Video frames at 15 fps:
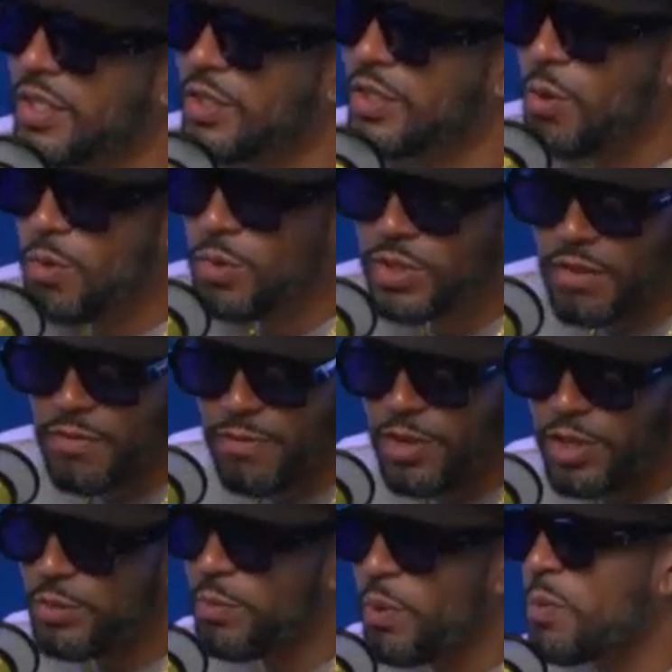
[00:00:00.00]
So what was that
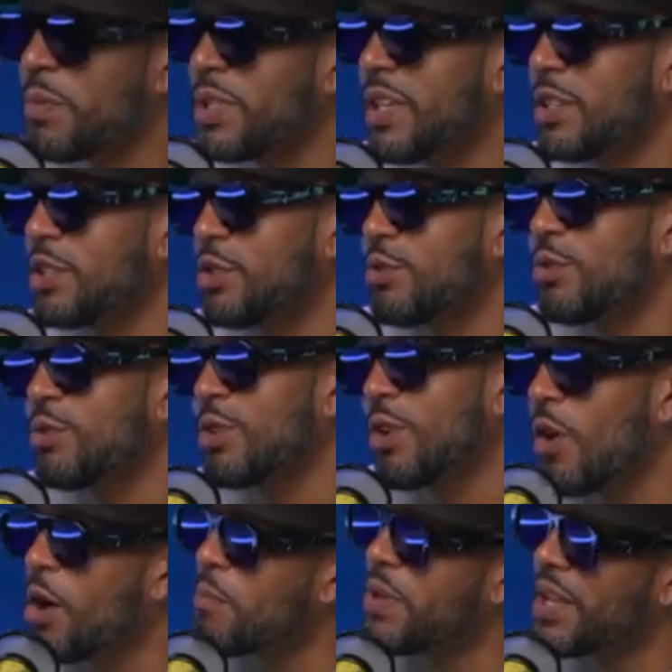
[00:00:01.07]
first moment that you knew,
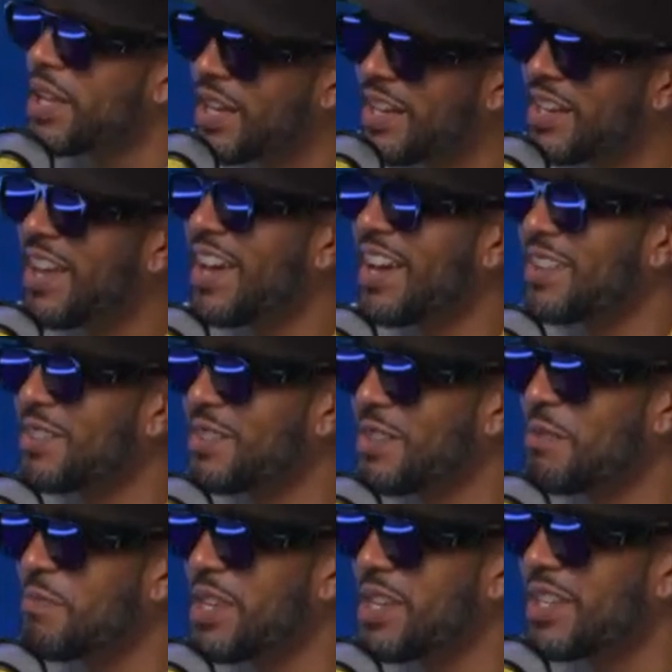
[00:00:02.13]
yo, I'm here now? You
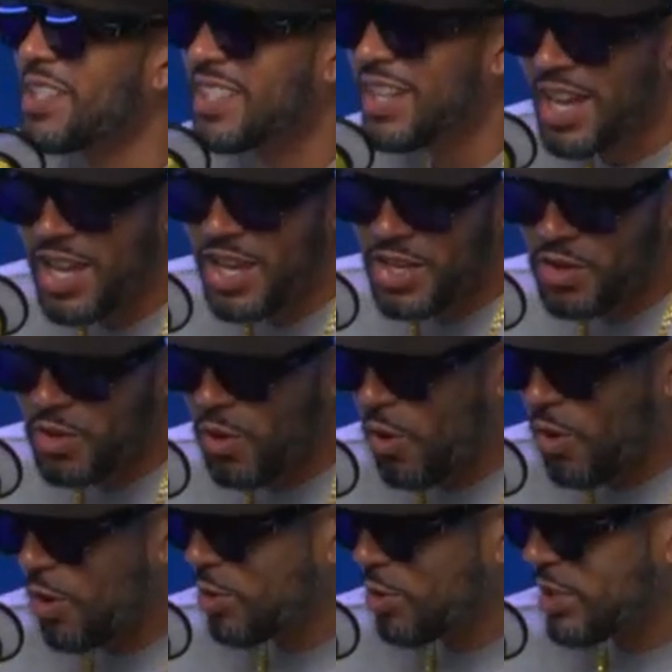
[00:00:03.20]
know what I mean? Because,
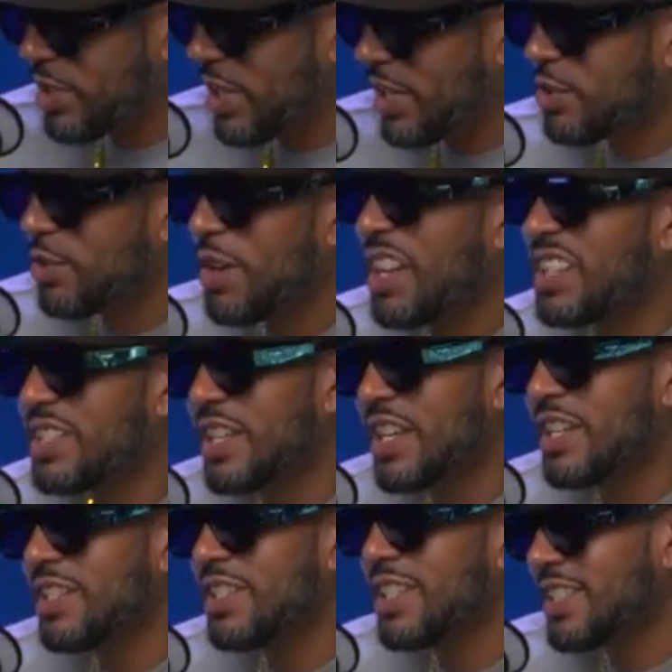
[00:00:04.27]
all those years, you had
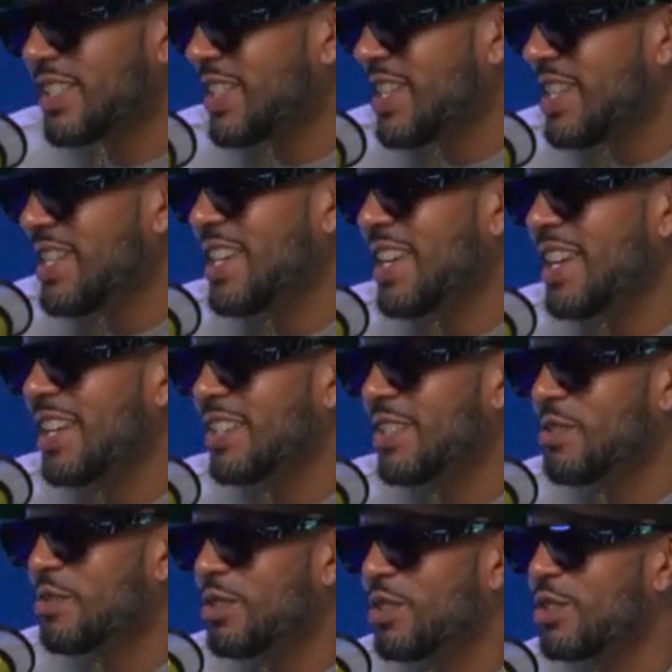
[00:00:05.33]
16 years
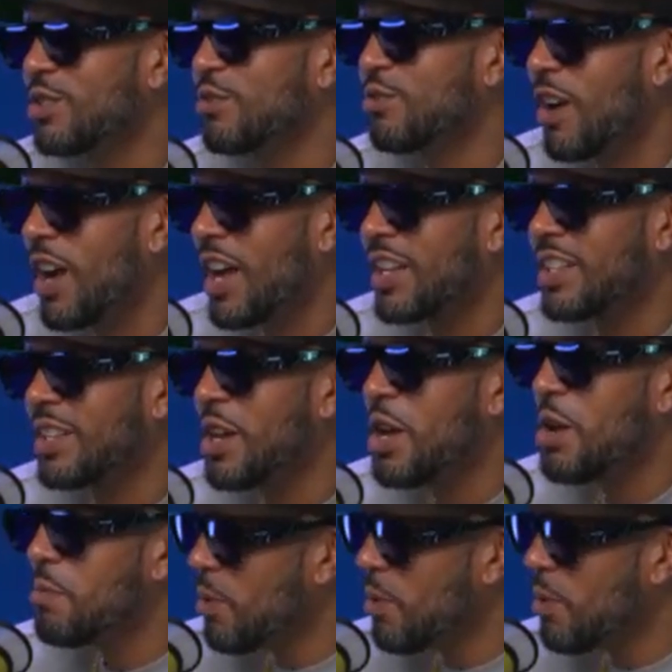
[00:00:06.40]
of you just grinding.